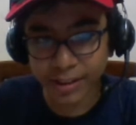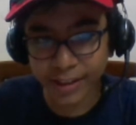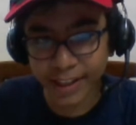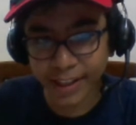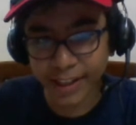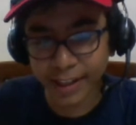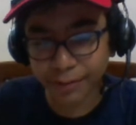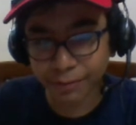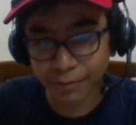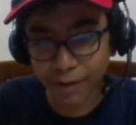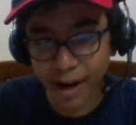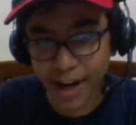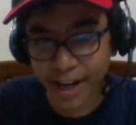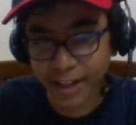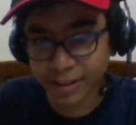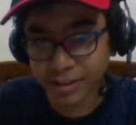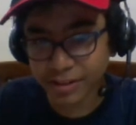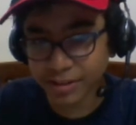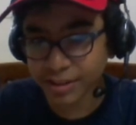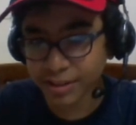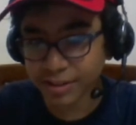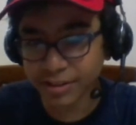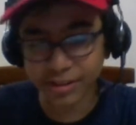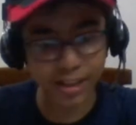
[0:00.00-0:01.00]
and white is
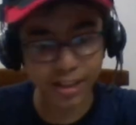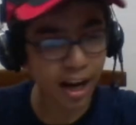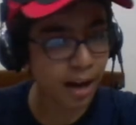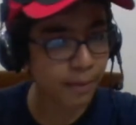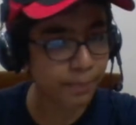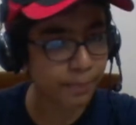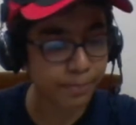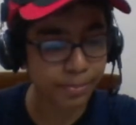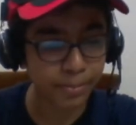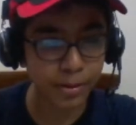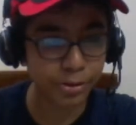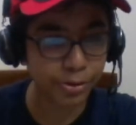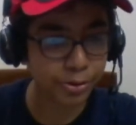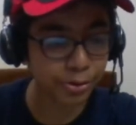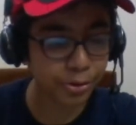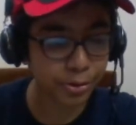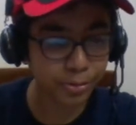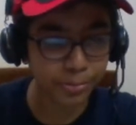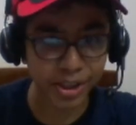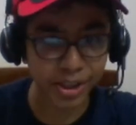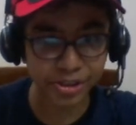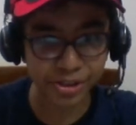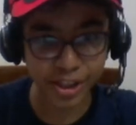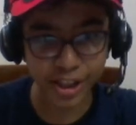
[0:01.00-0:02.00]
just up so
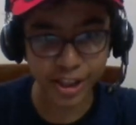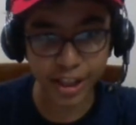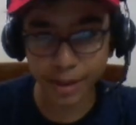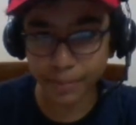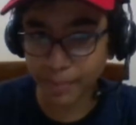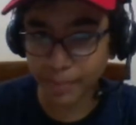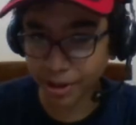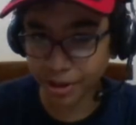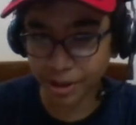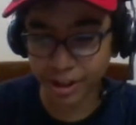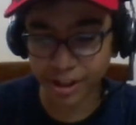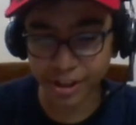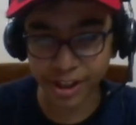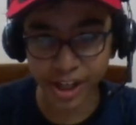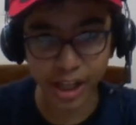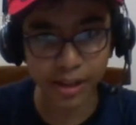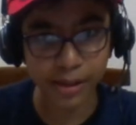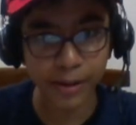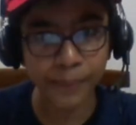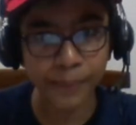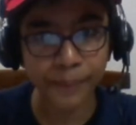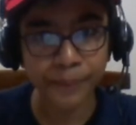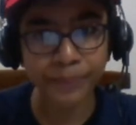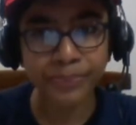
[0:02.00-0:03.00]
much in material.
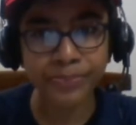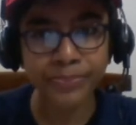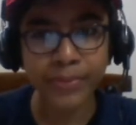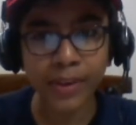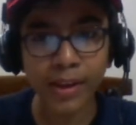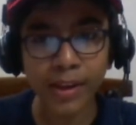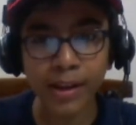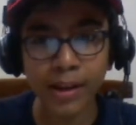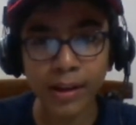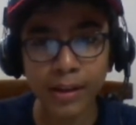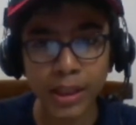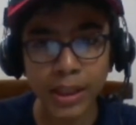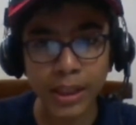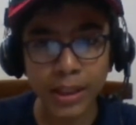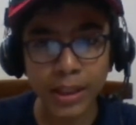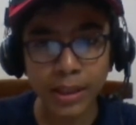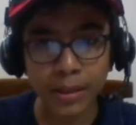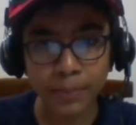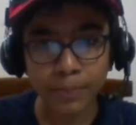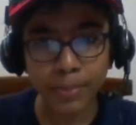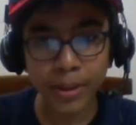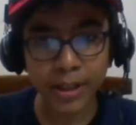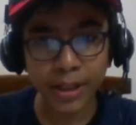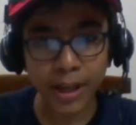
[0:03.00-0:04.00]

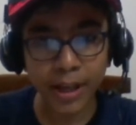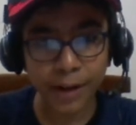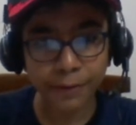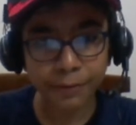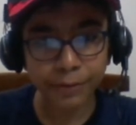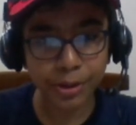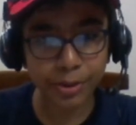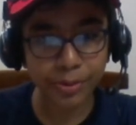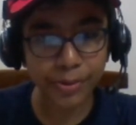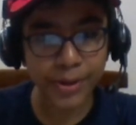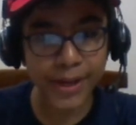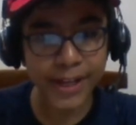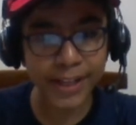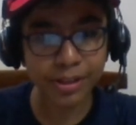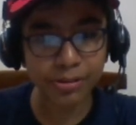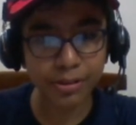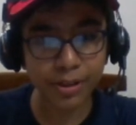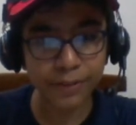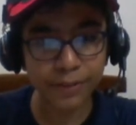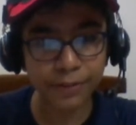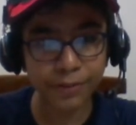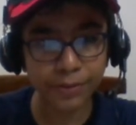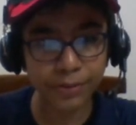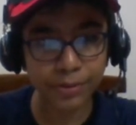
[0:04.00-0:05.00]
But after queen to
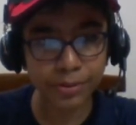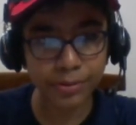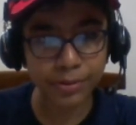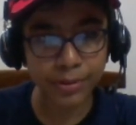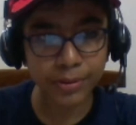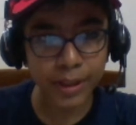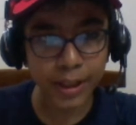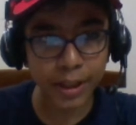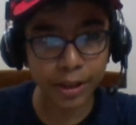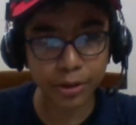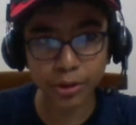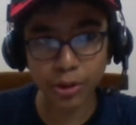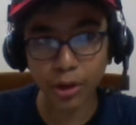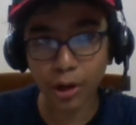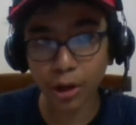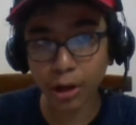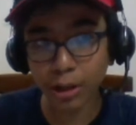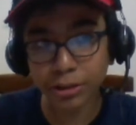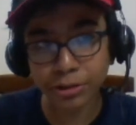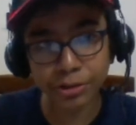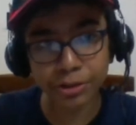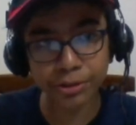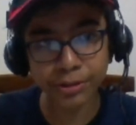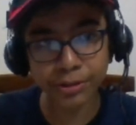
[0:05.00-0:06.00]
f2, could
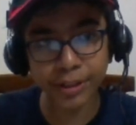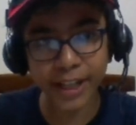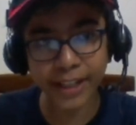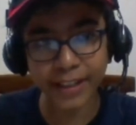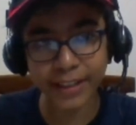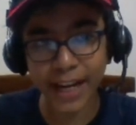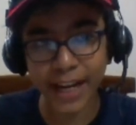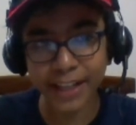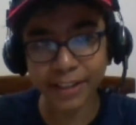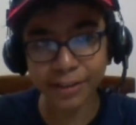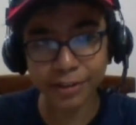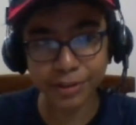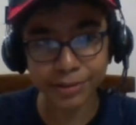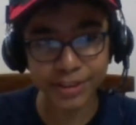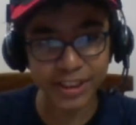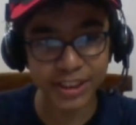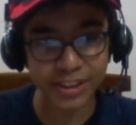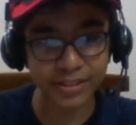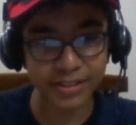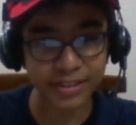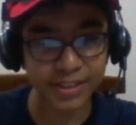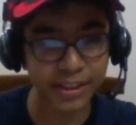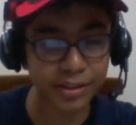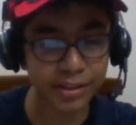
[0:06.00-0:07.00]
also try knight to
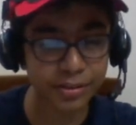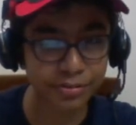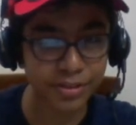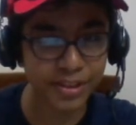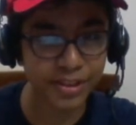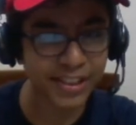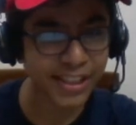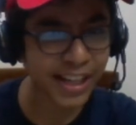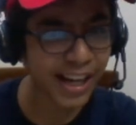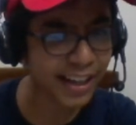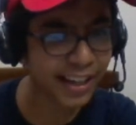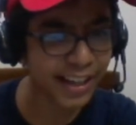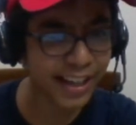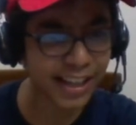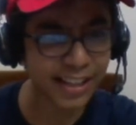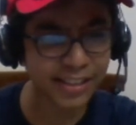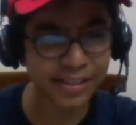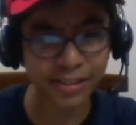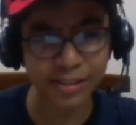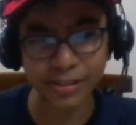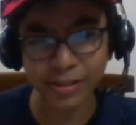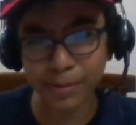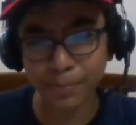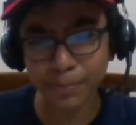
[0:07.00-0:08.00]
c6, which I guess
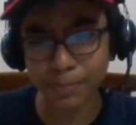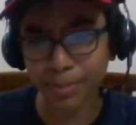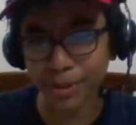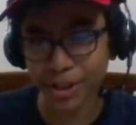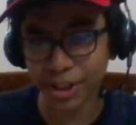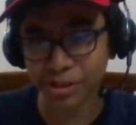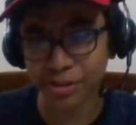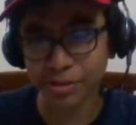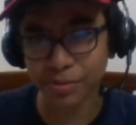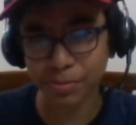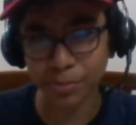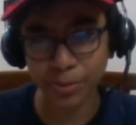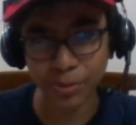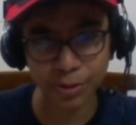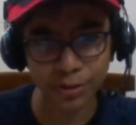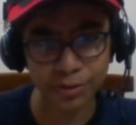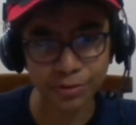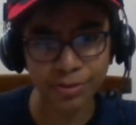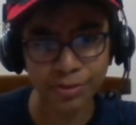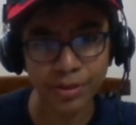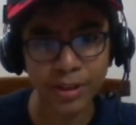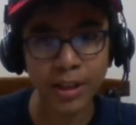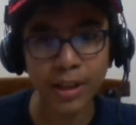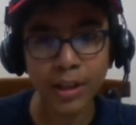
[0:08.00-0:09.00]
is the best move.
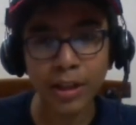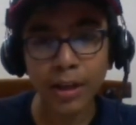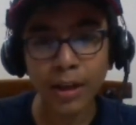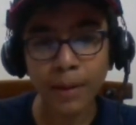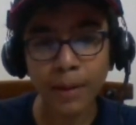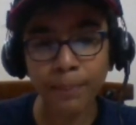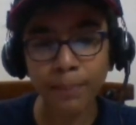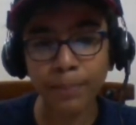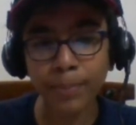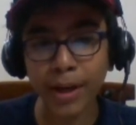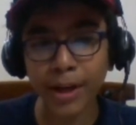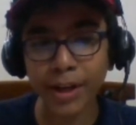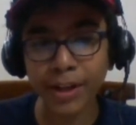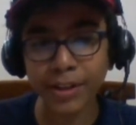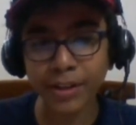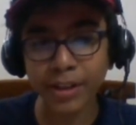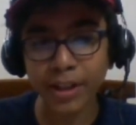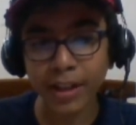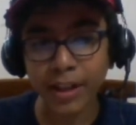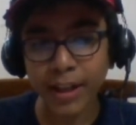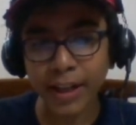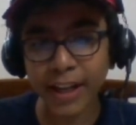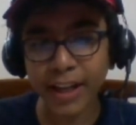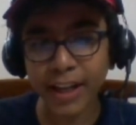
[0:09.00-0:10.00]
But
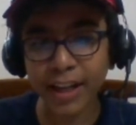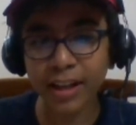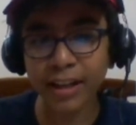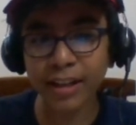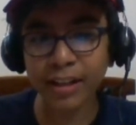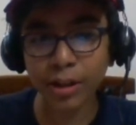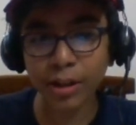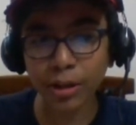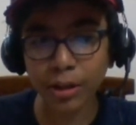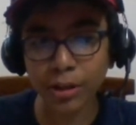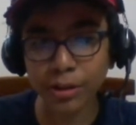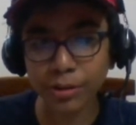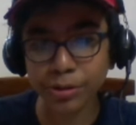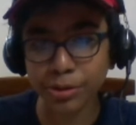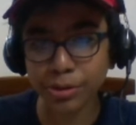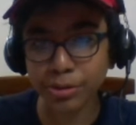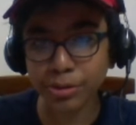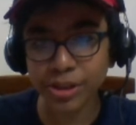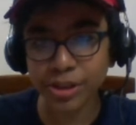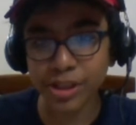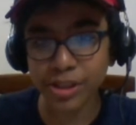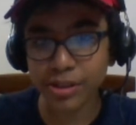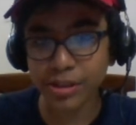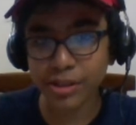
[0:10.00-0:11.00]
here also
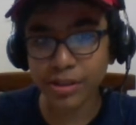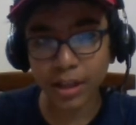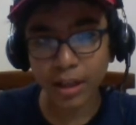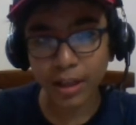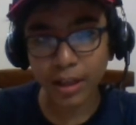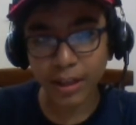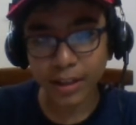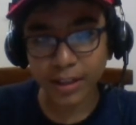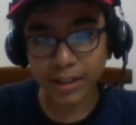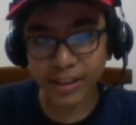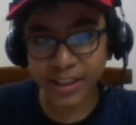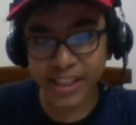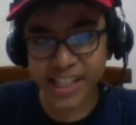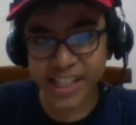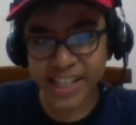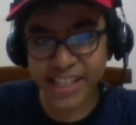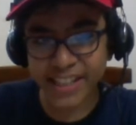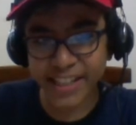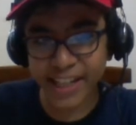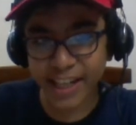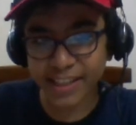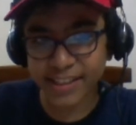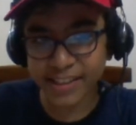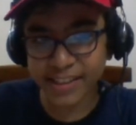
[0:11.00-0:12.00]
just d
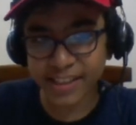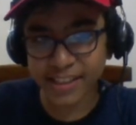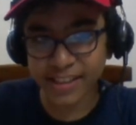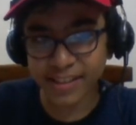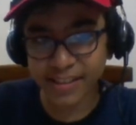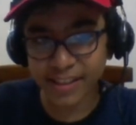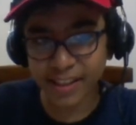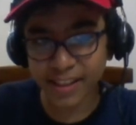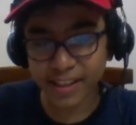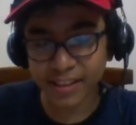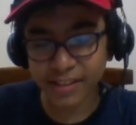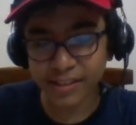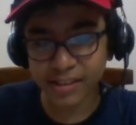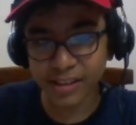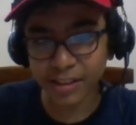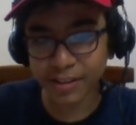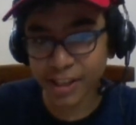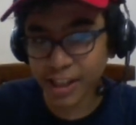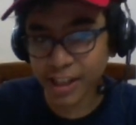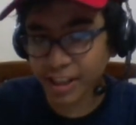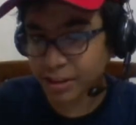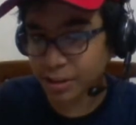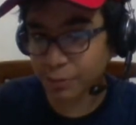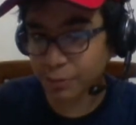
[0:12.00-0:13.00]
takes c6,
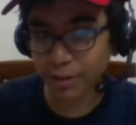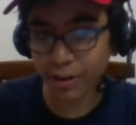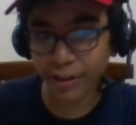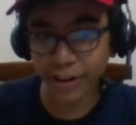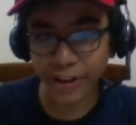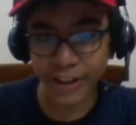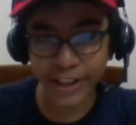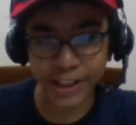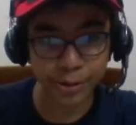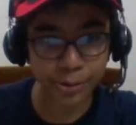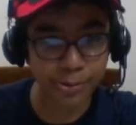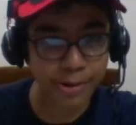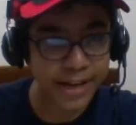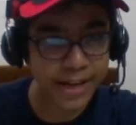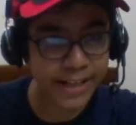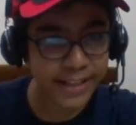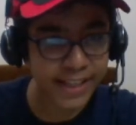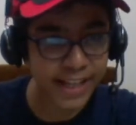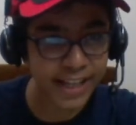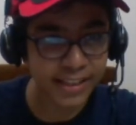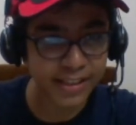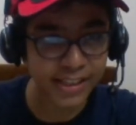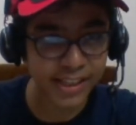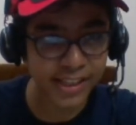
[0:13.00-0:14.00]
nothing to worry, queen
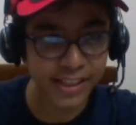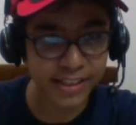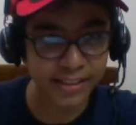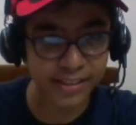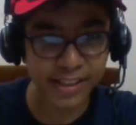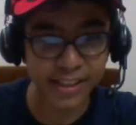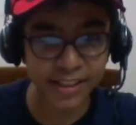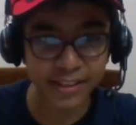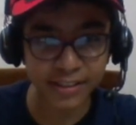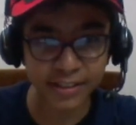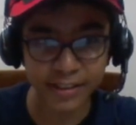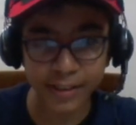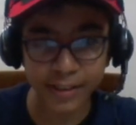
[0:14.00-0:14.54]
takes c6,